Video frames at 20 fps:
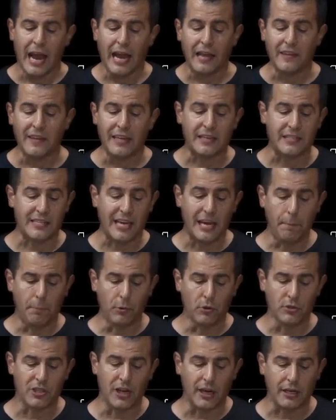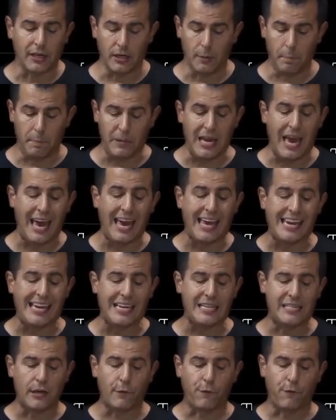And the example is not going to be
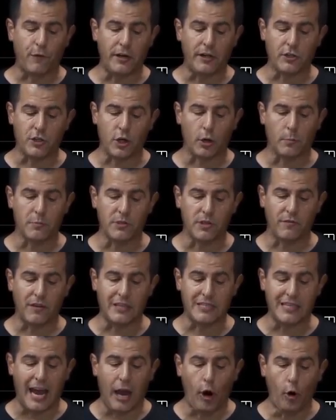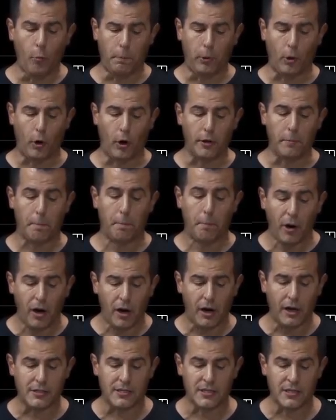any different in terms of its output,
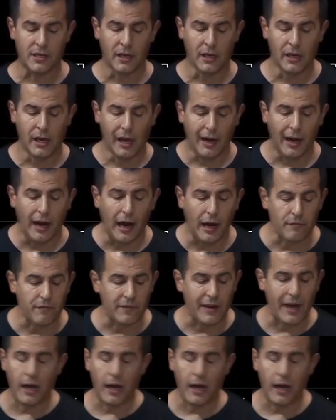but I've